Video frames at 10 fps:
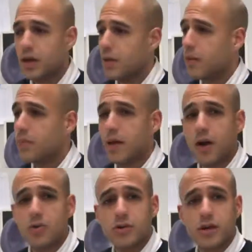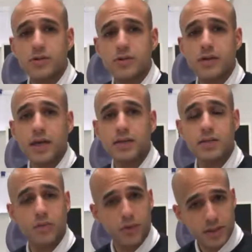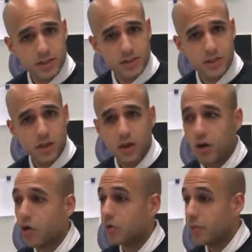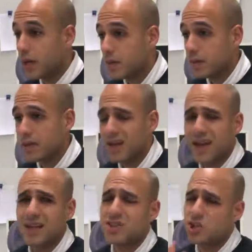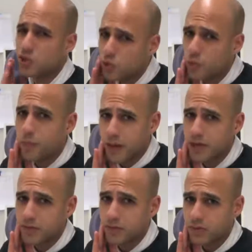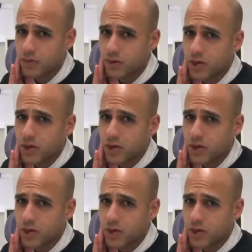Maybe I would like to take some rest, or maybe it's too painful.